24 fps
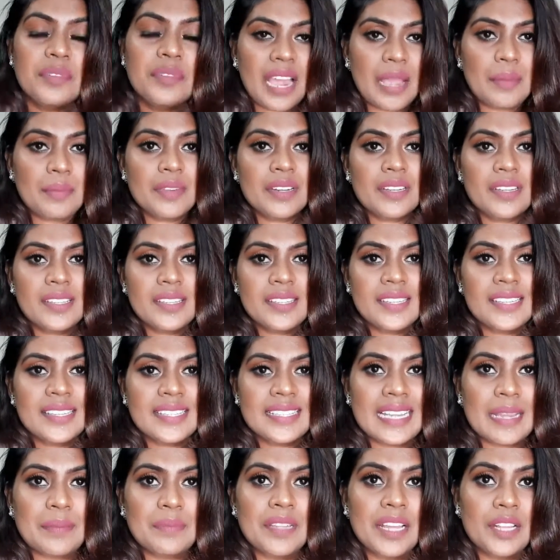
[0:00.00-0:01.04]
Primer is a
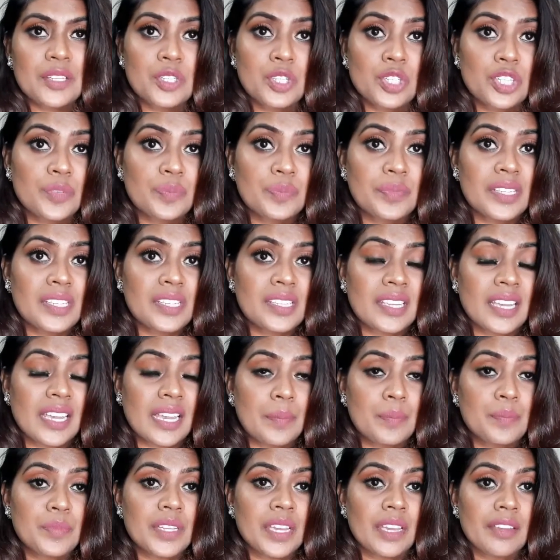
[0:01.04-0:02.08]
step that shouldn't be
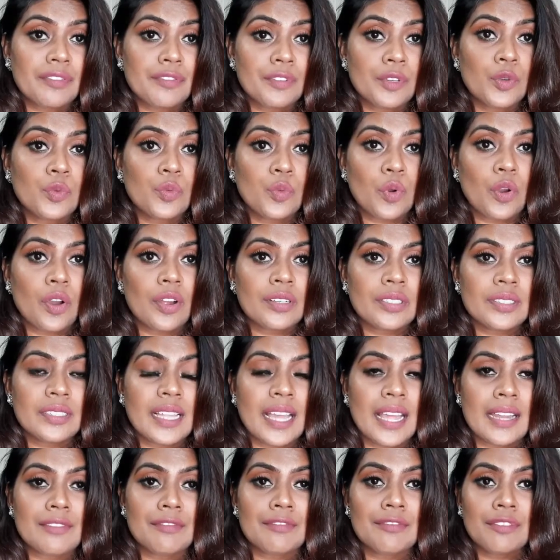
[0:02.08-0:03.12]
skipped if you
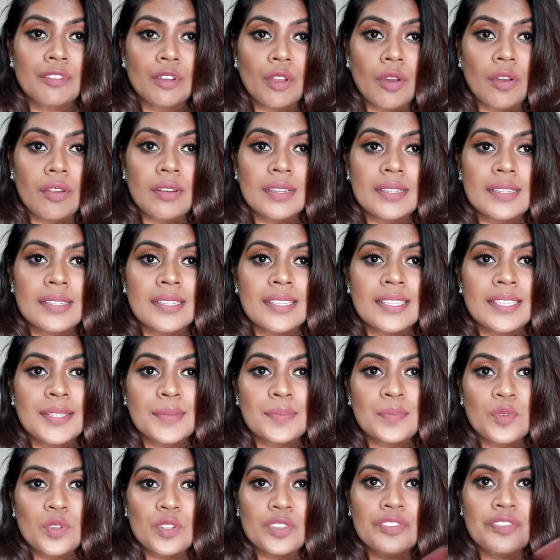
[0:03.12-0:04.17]
want that
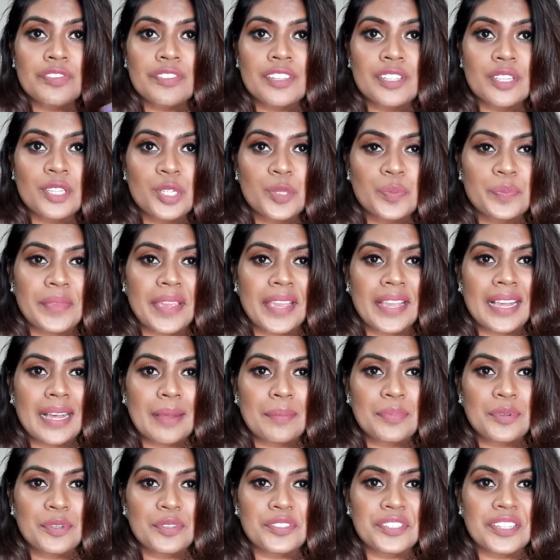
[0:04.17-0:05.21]
flawless, smooth finish
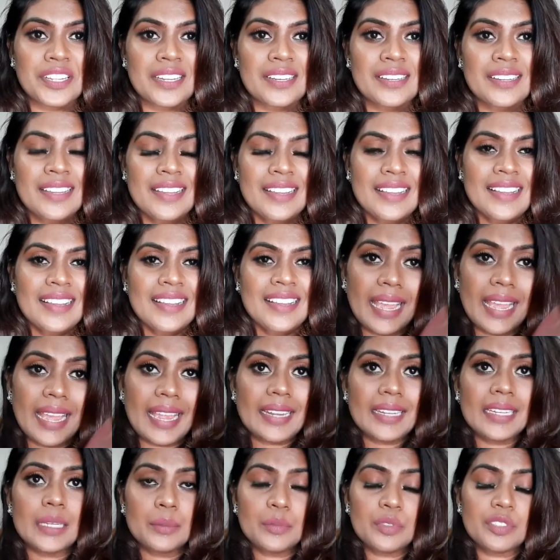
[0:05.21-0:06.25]
makeup routine.
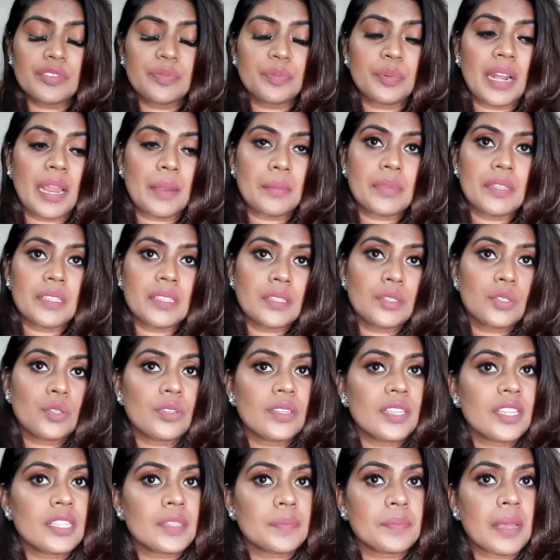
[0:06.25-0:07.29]
N number of primers in
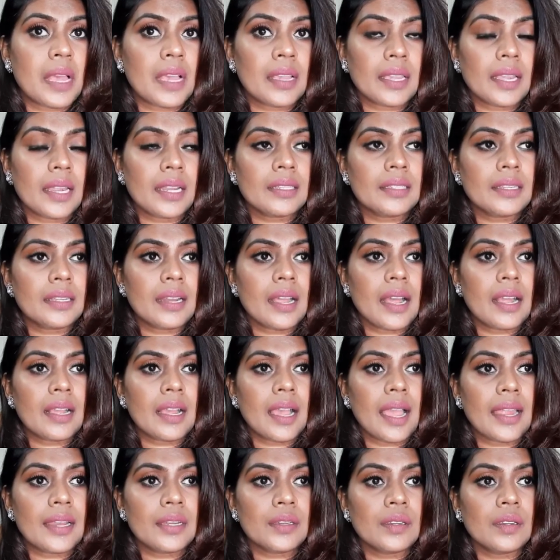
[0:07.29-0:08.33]
today's market. There are
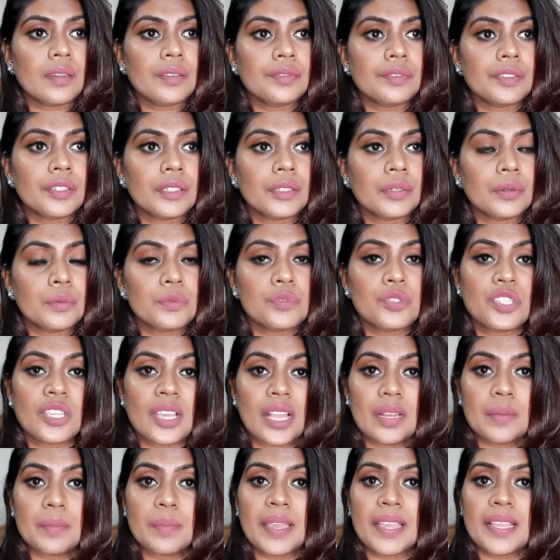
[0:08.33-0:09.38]
kind of, you know,
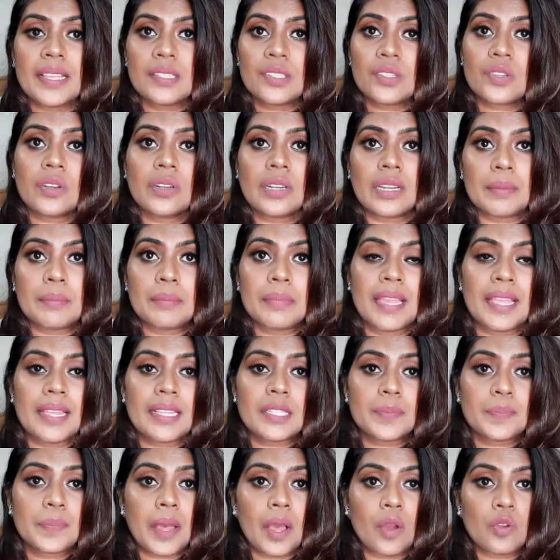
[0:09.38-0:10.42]
gel based, cream
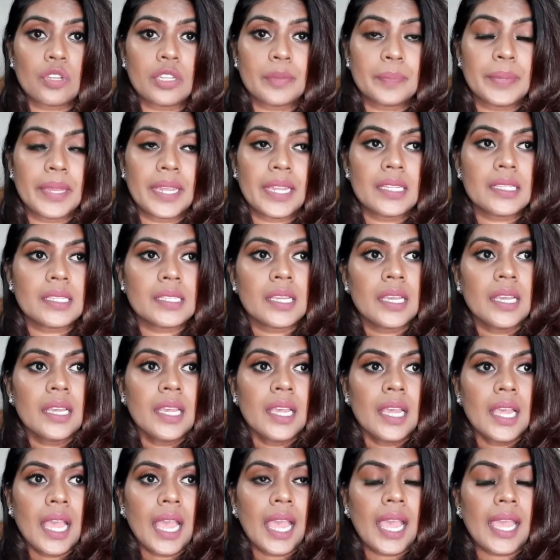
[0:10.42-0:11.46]
based, powder based,
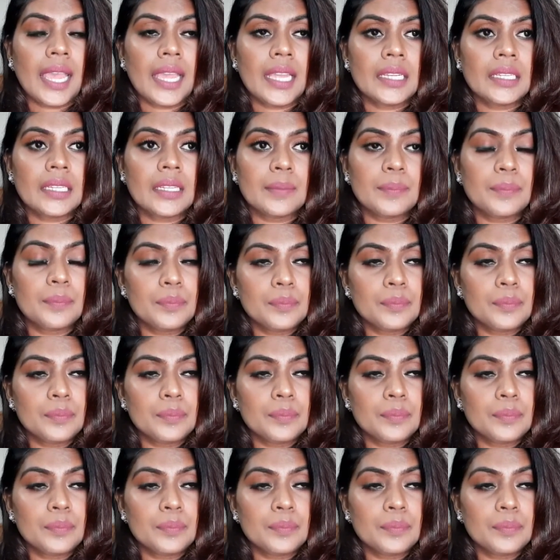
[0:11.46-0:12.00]
and